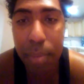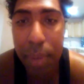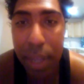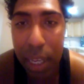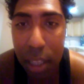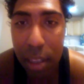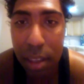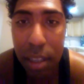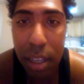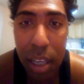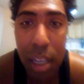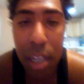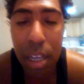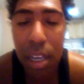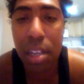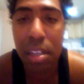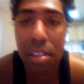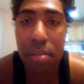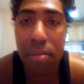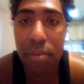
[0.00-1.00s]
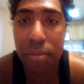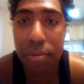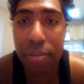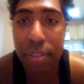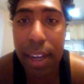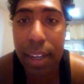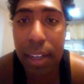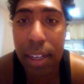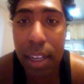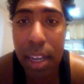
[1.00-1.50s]
It'll be
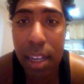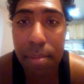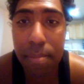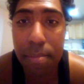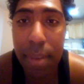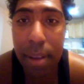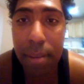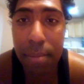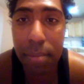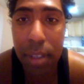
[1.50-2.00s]
finally hit